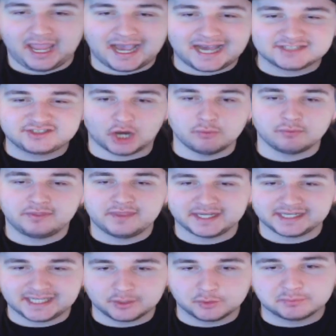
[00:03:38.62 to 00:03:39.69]
I don't
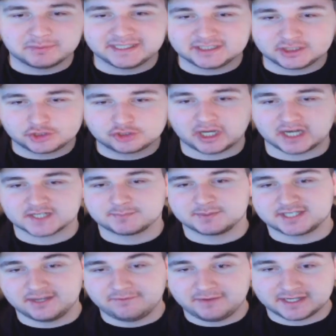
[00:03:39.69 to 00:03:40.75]
think it would be track
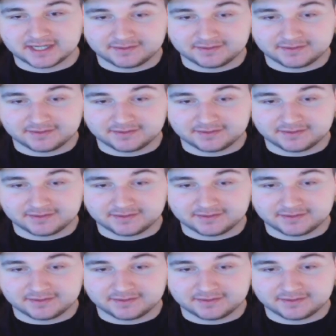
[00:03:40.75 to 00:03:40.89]
specific.